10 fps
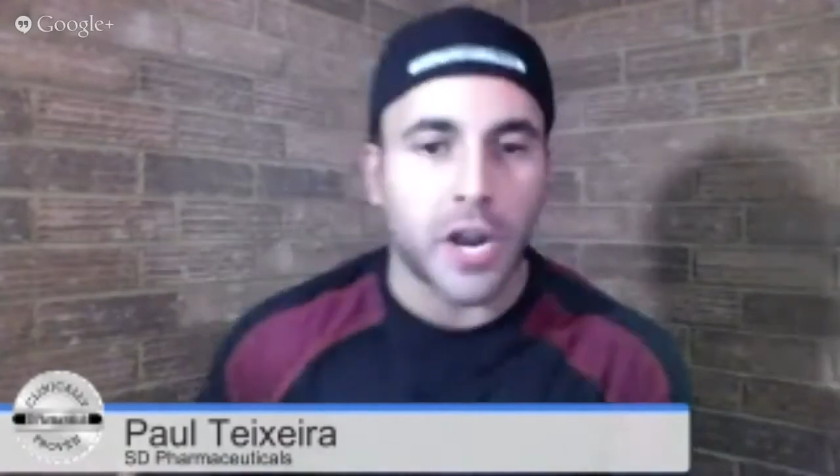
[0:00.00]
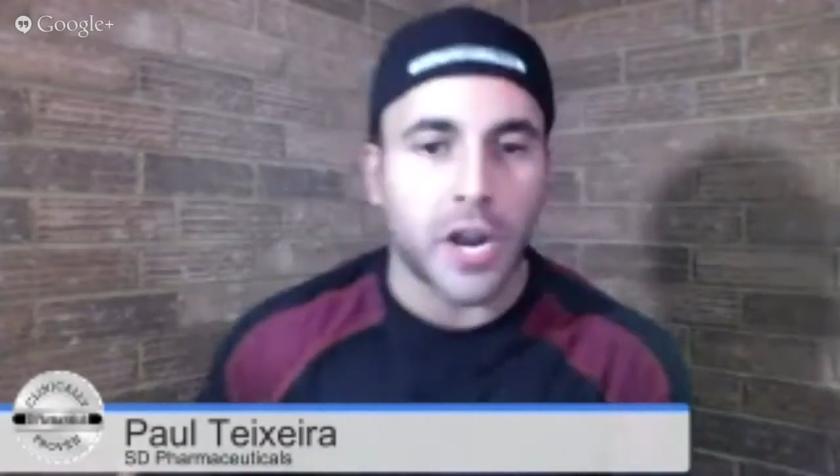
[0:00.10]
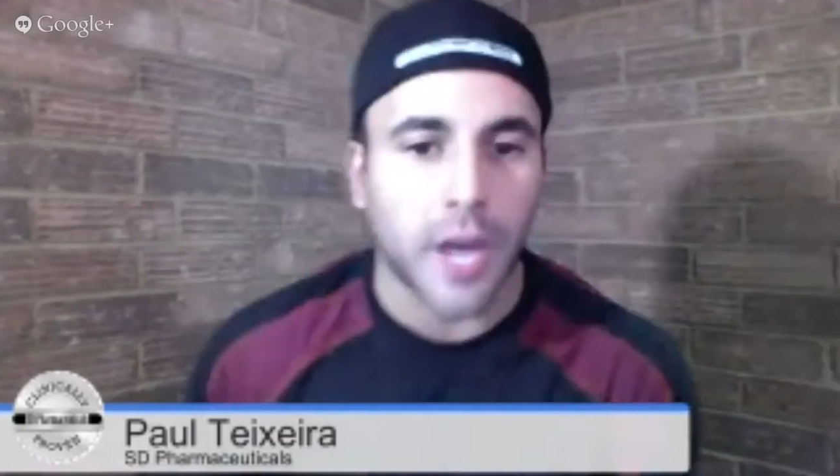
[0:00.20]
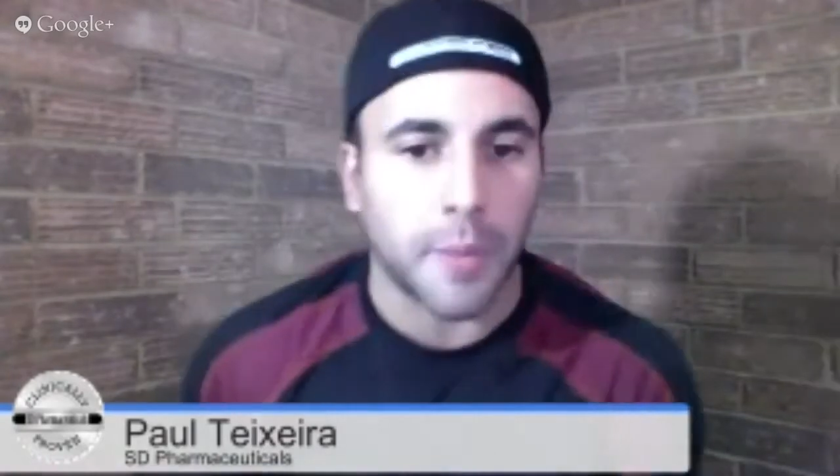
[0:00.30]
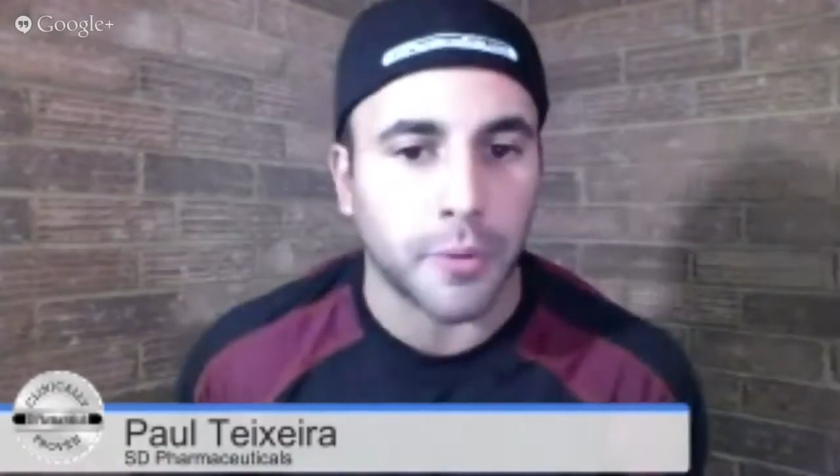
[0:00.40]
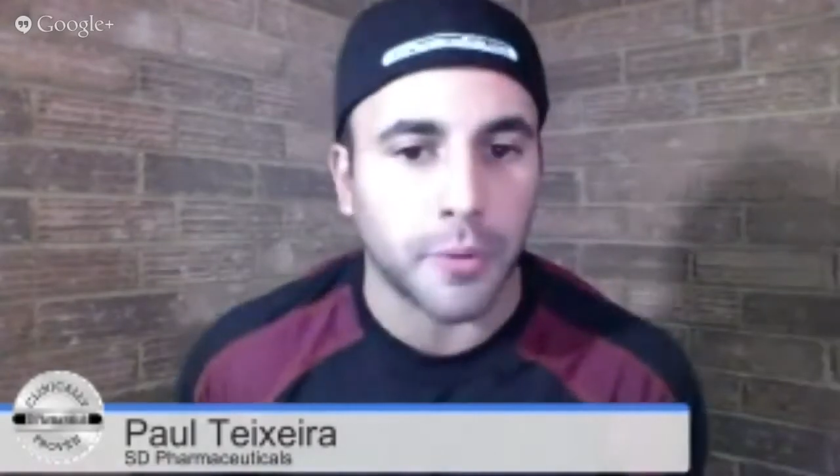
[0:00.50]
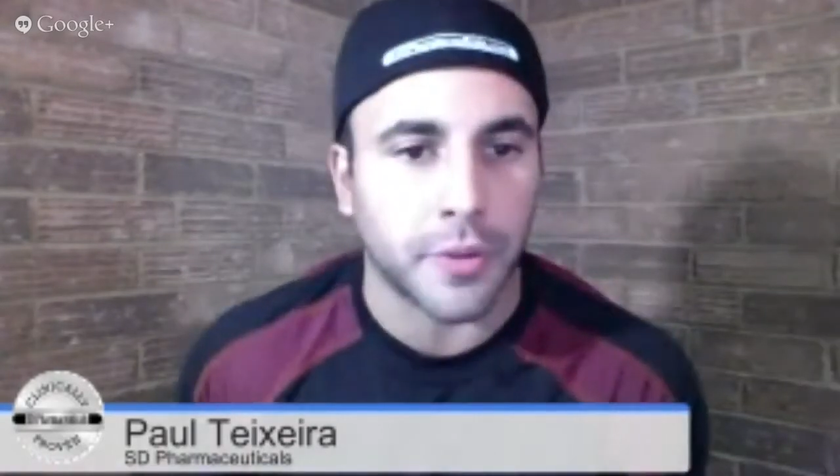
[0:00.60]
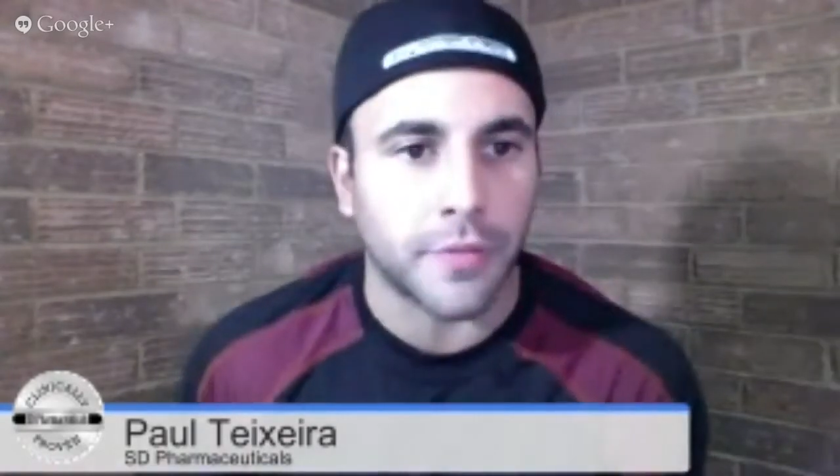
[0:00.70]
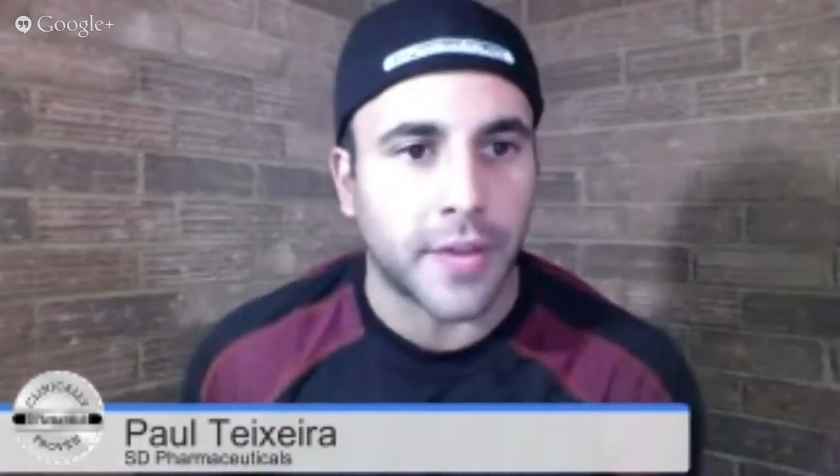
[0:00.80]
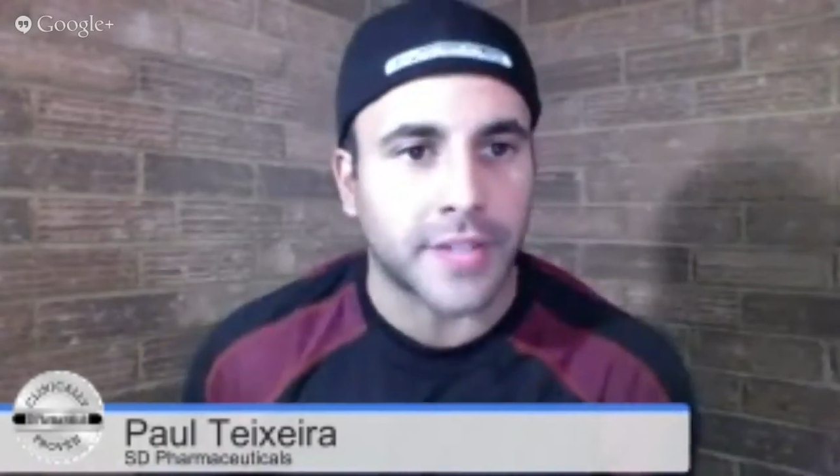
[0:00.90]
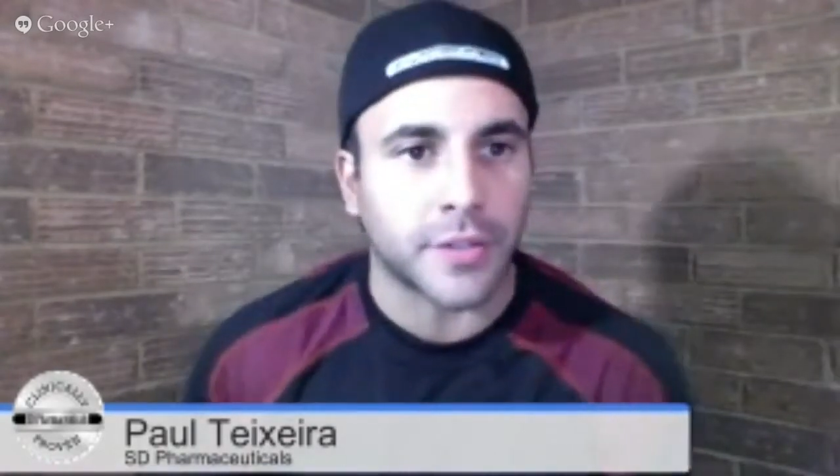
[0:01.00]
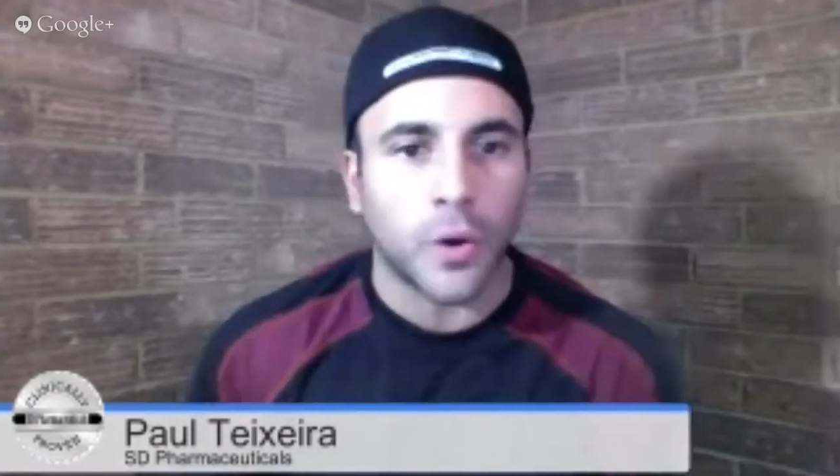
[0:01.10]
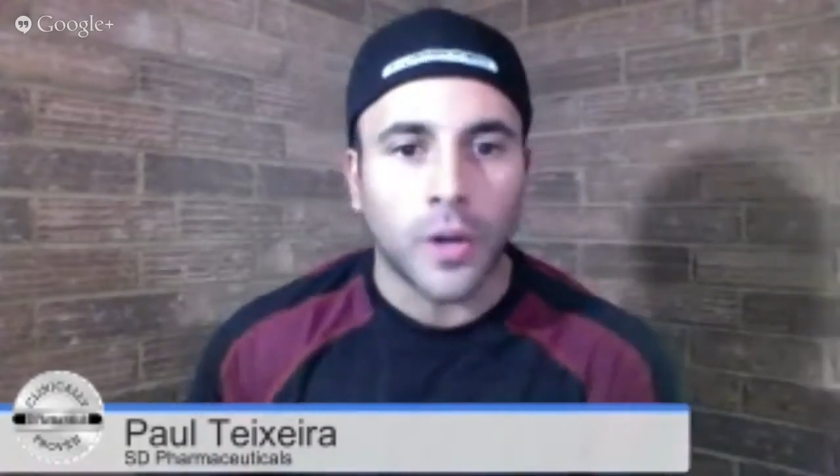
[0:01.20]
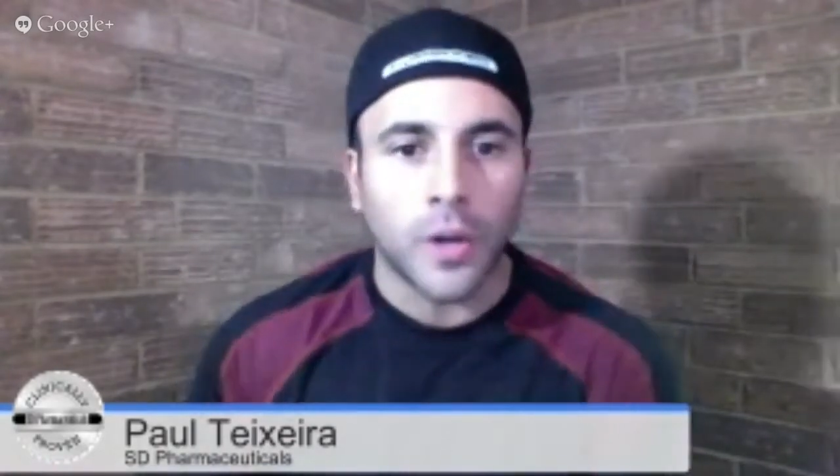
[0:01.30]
share a couple with you, if that's cool.